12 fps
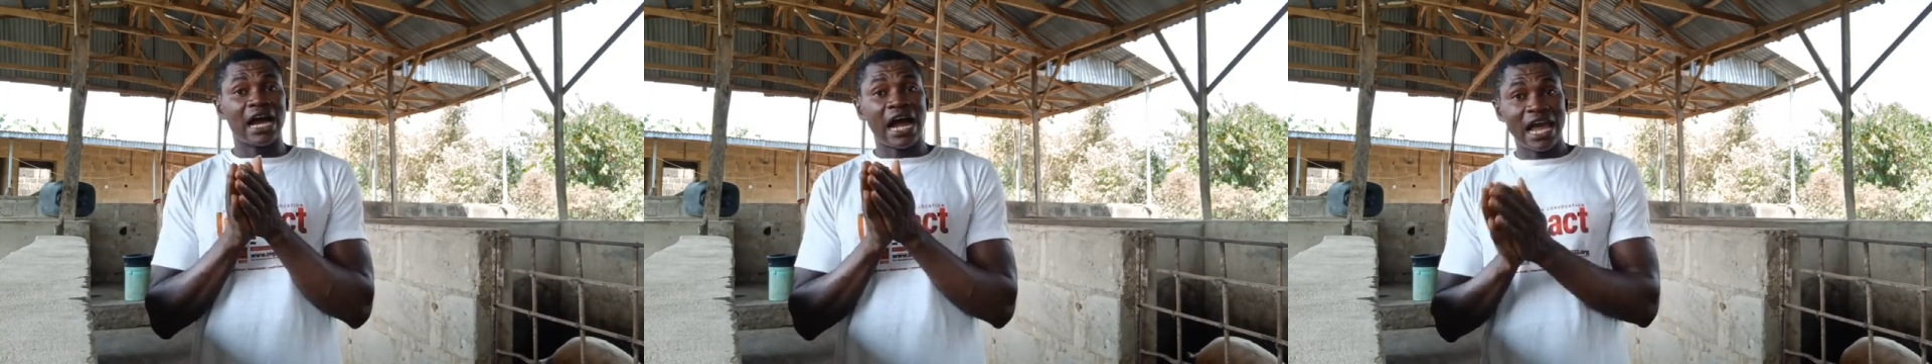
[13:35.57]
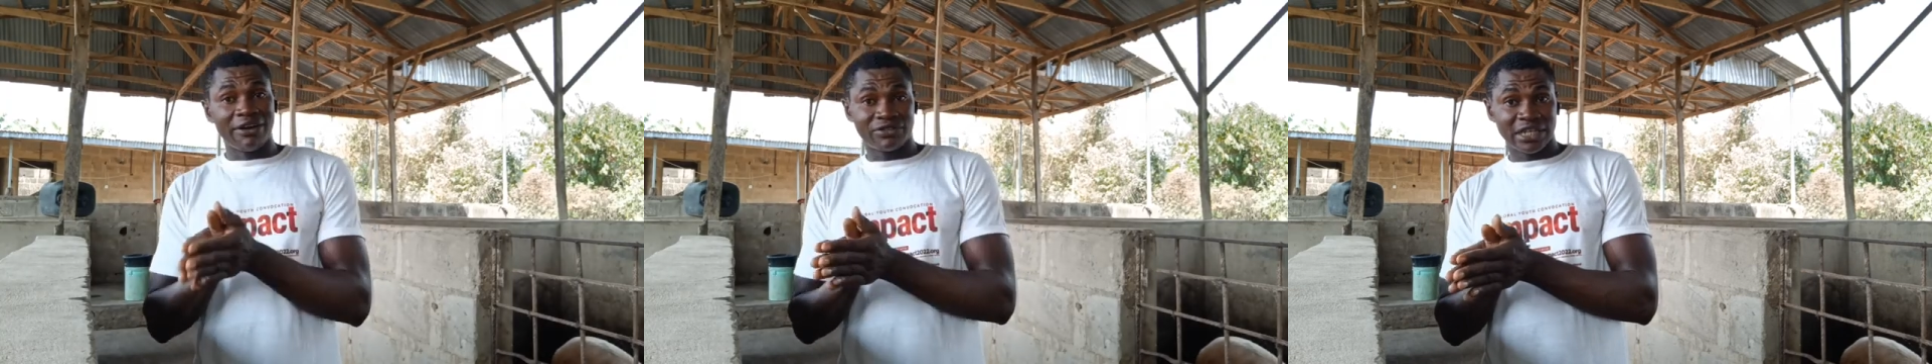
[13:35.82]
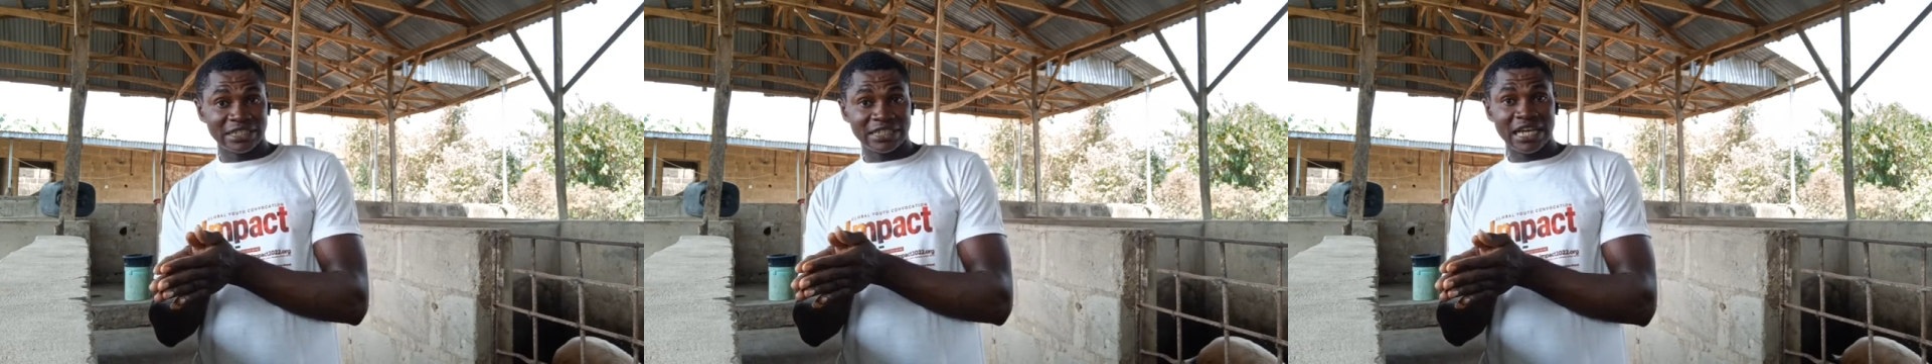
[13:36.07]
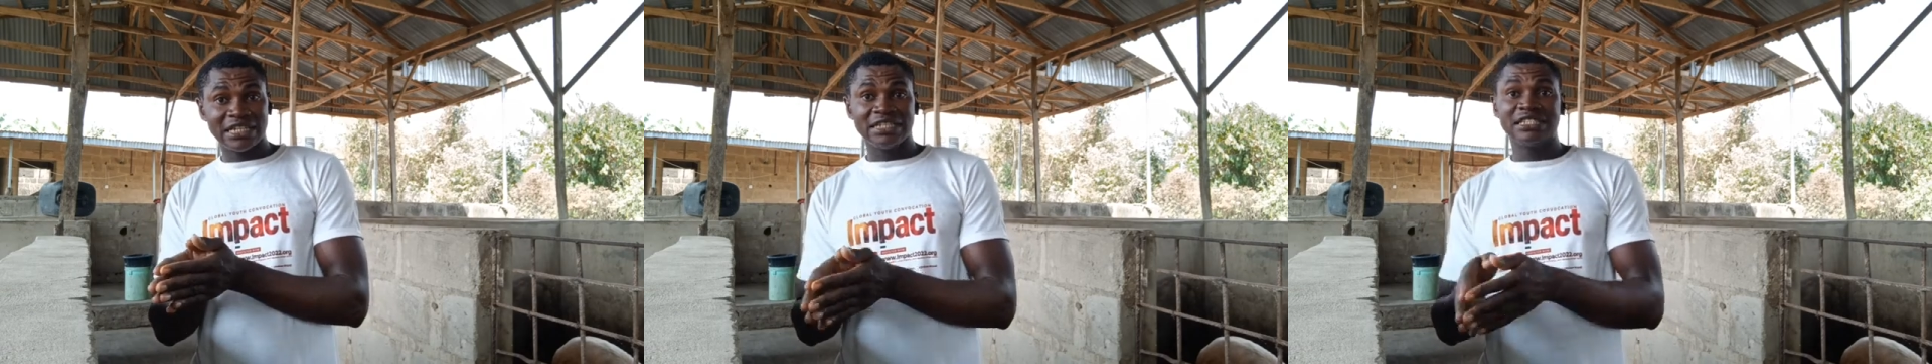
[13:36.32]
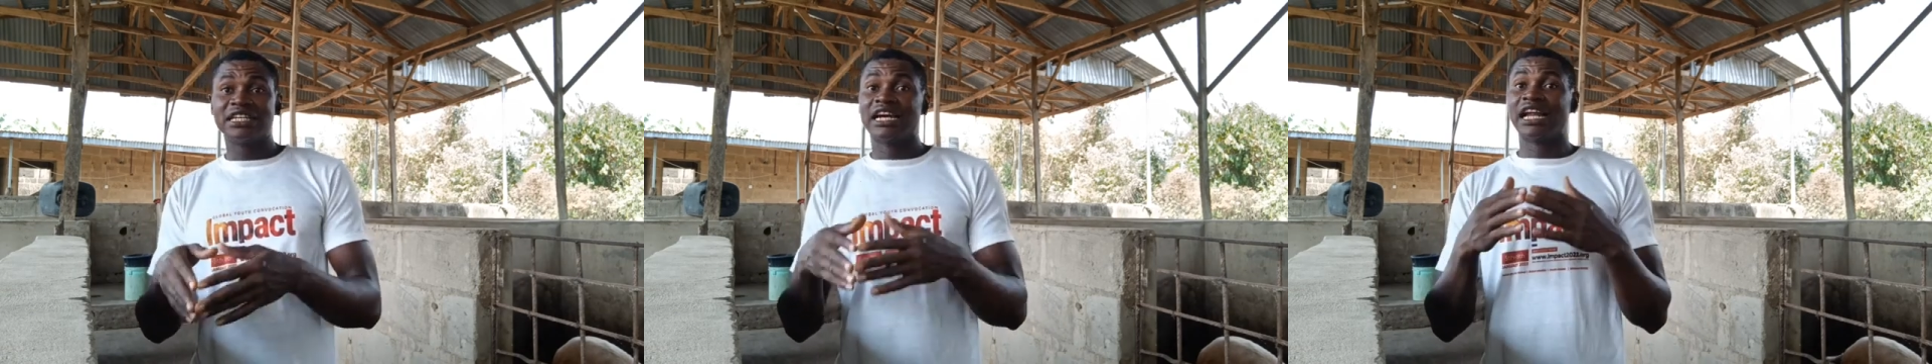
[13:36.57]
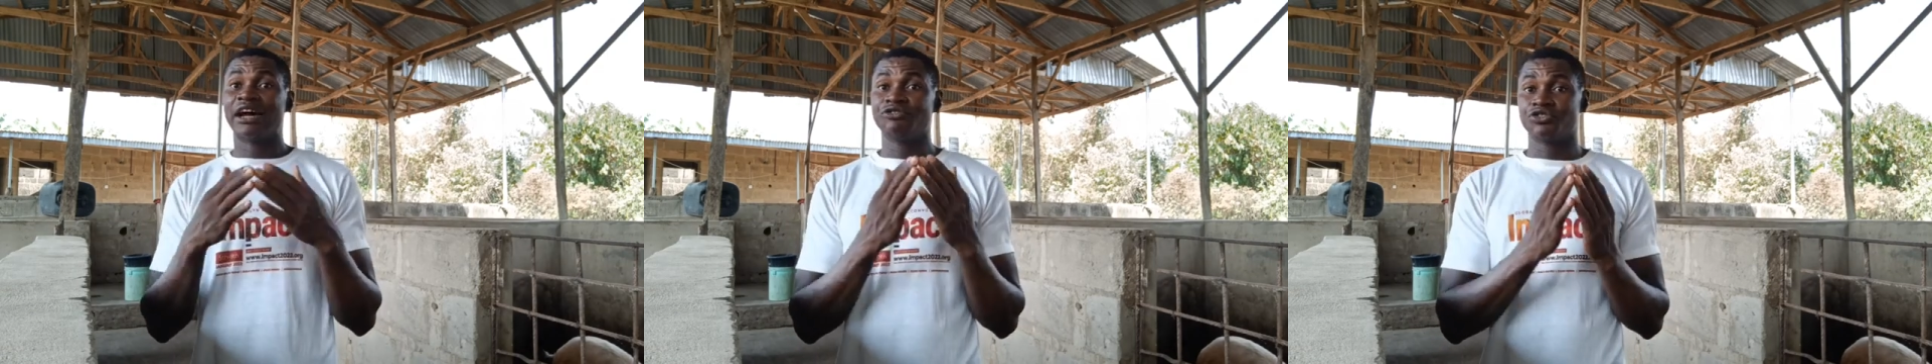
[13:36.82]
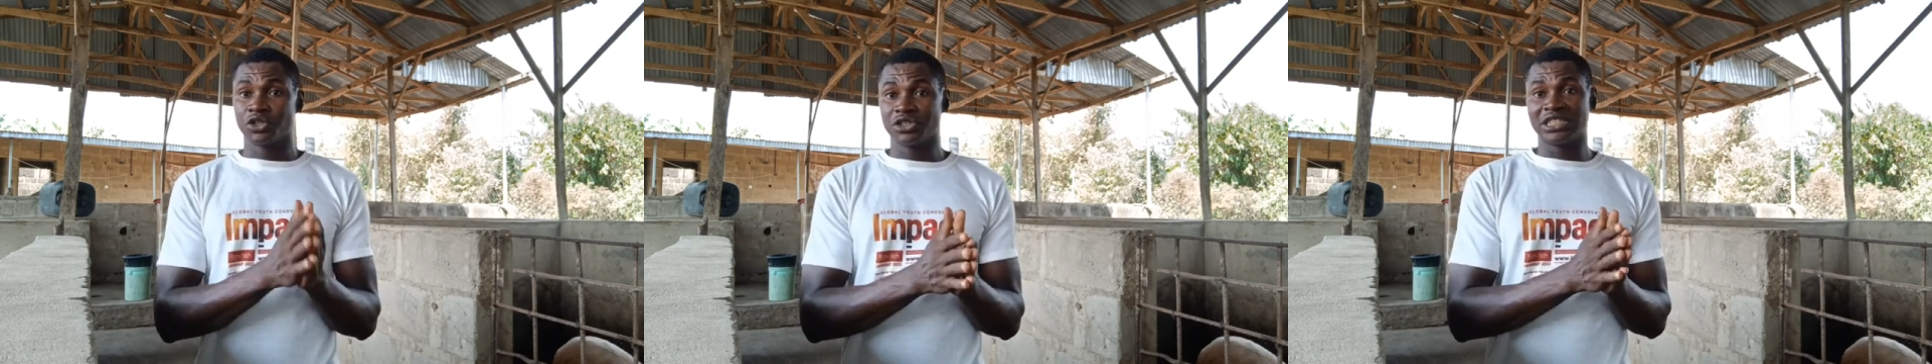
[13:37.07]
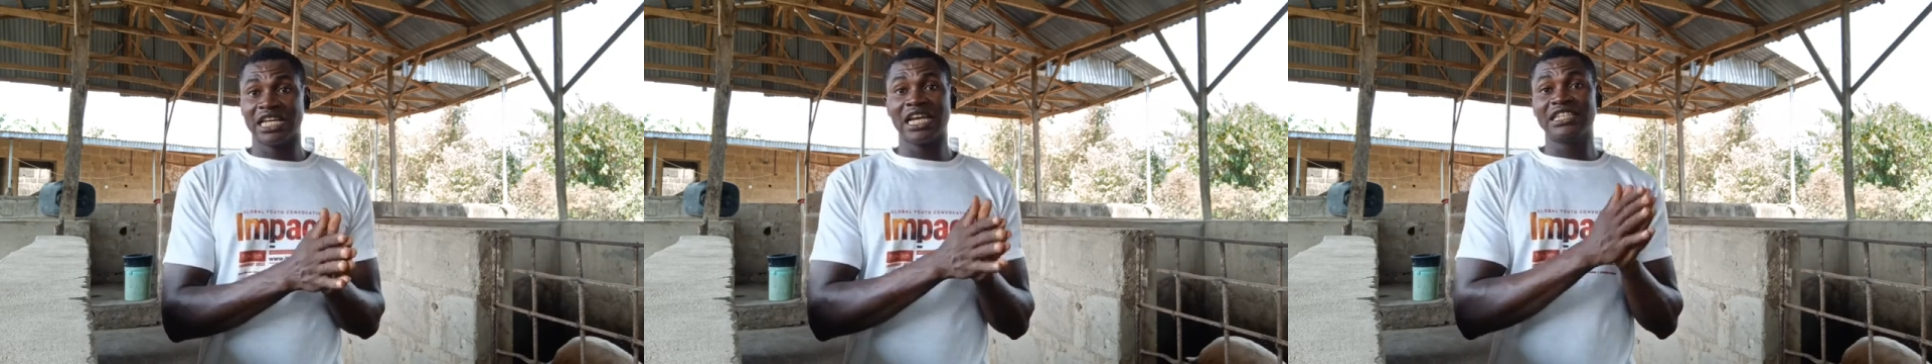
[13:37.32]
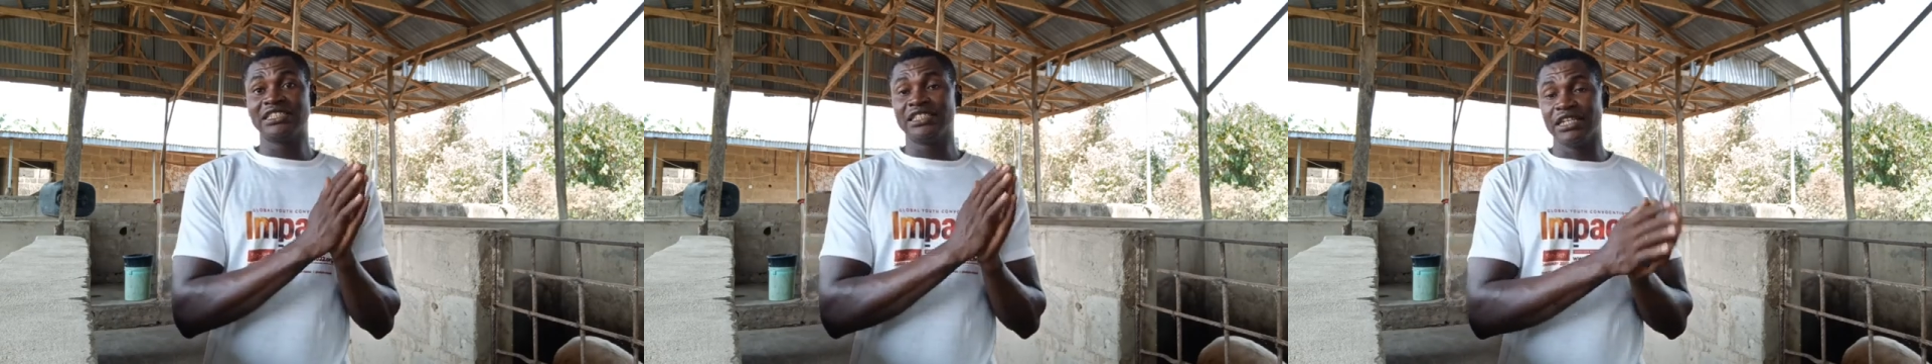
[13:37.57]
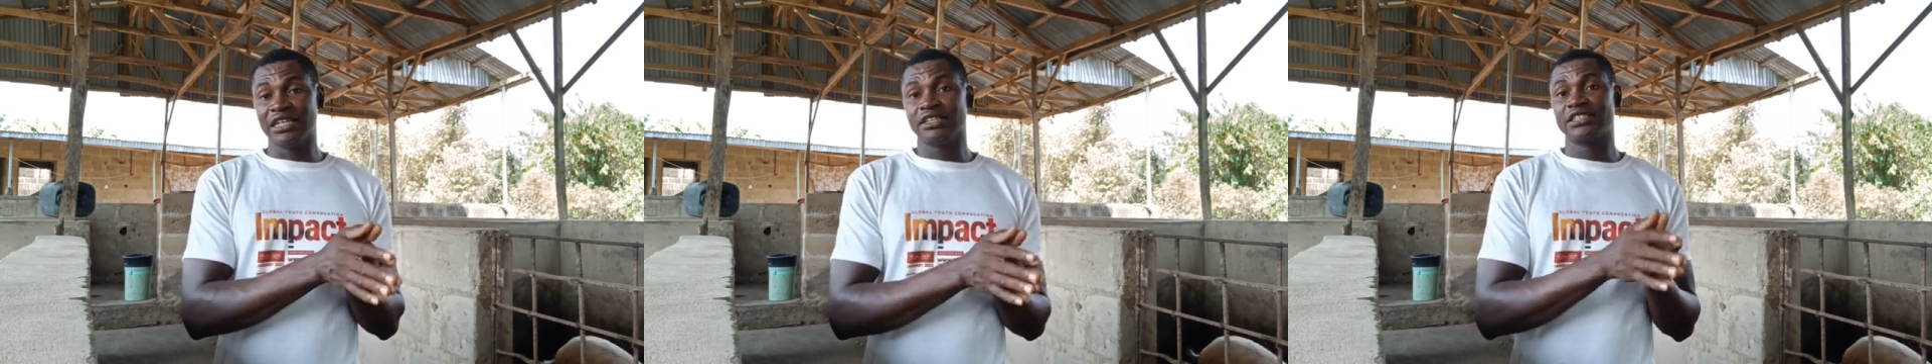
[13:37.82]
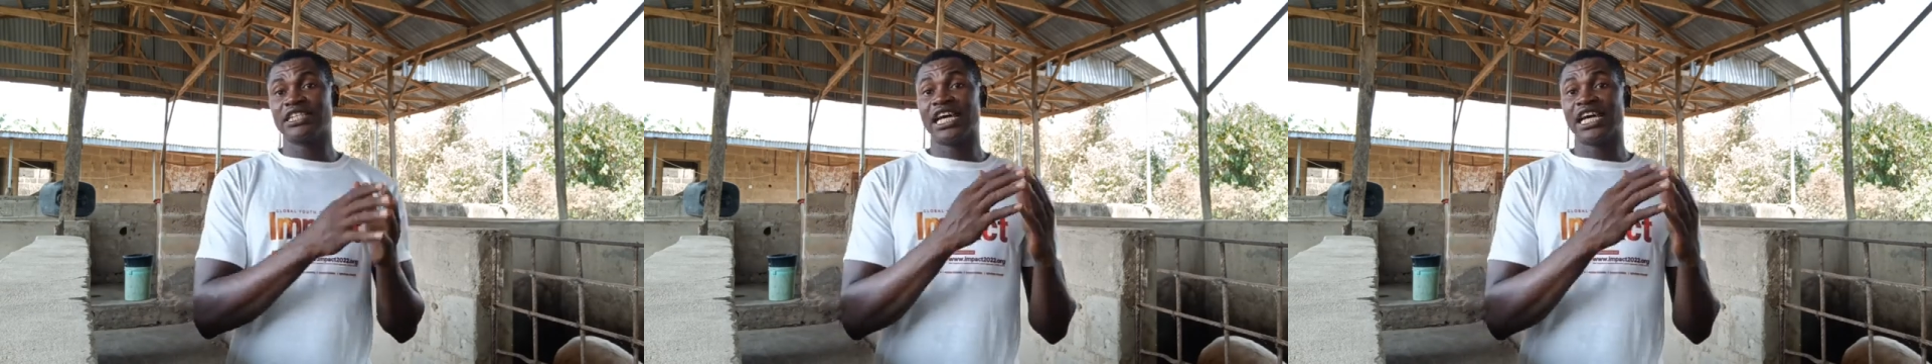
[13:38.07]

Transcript: I have tested it and I've trusted it.